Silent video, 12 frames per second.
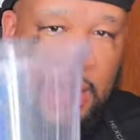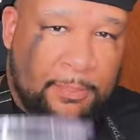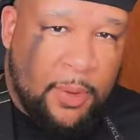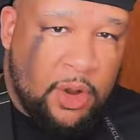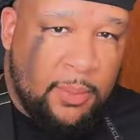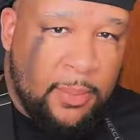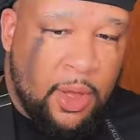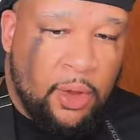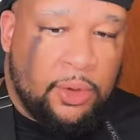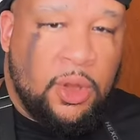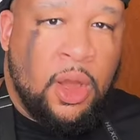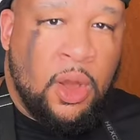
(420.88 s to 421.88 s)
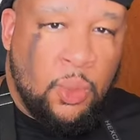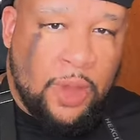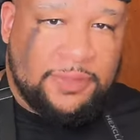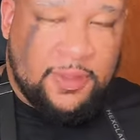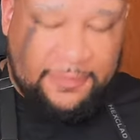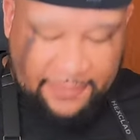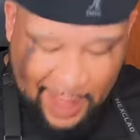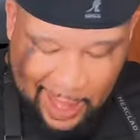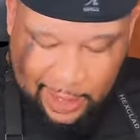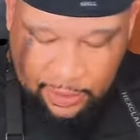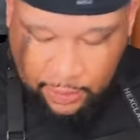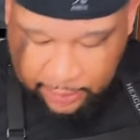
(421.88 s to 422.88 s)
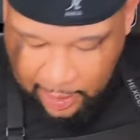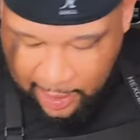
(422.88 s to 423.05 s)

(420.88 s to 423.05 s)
Get buttermilk with the fat,